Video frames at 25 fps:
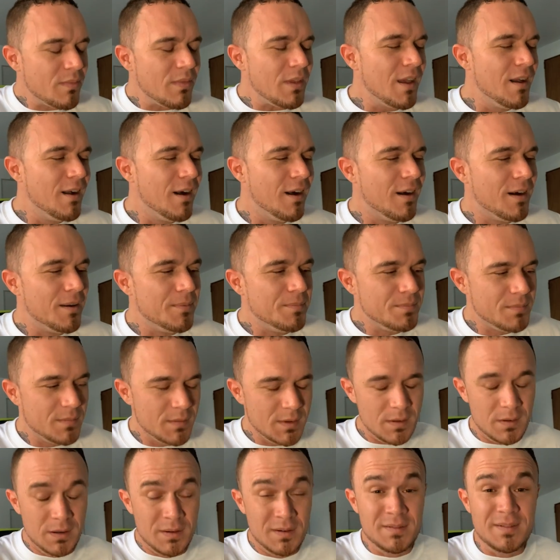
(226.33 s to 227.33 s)
Um,
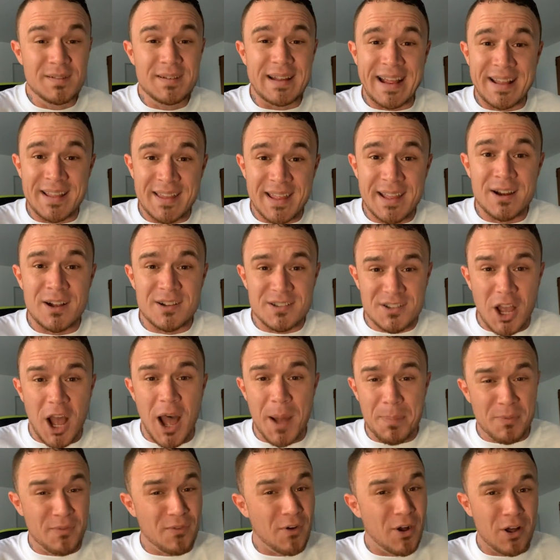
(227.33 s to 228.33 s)
and then on
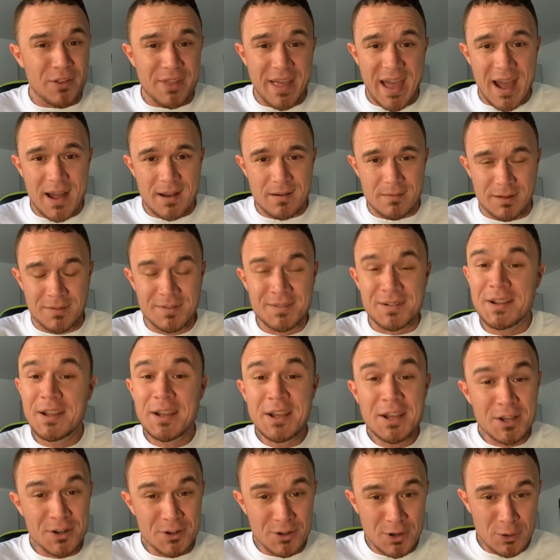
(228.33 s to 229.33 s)
top of all that,
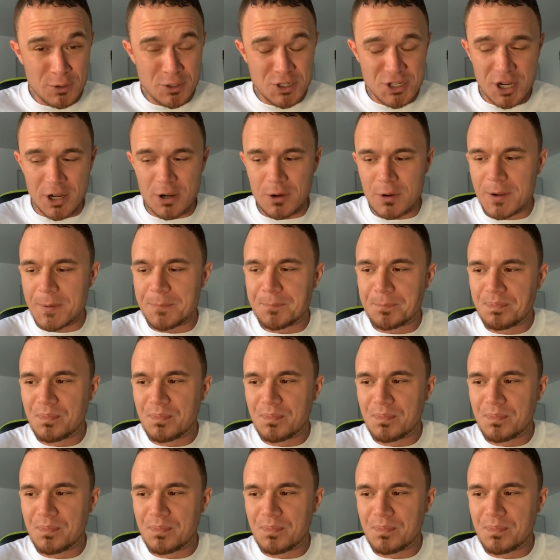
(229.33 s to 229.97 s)
no joke.